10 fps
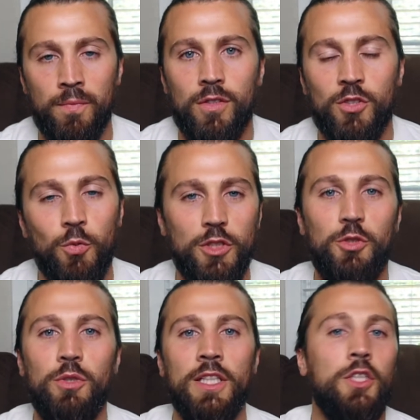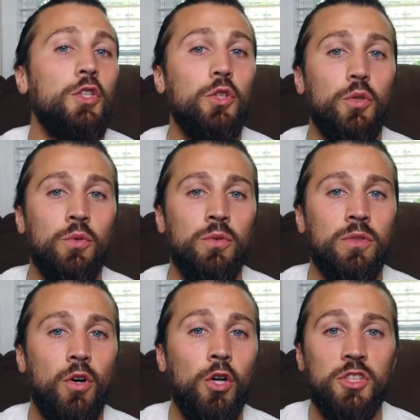So what you can do
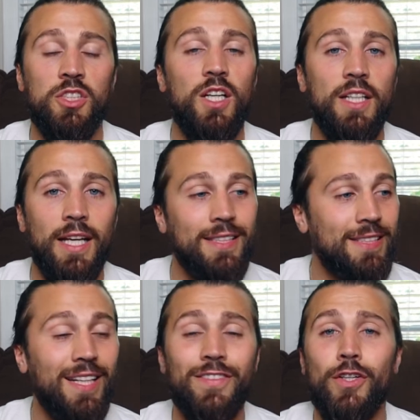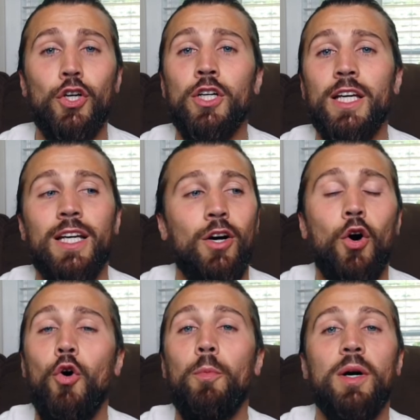on Sunday, instead of cooking a
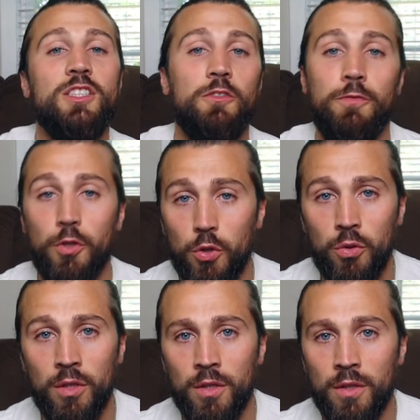whole bunch of food,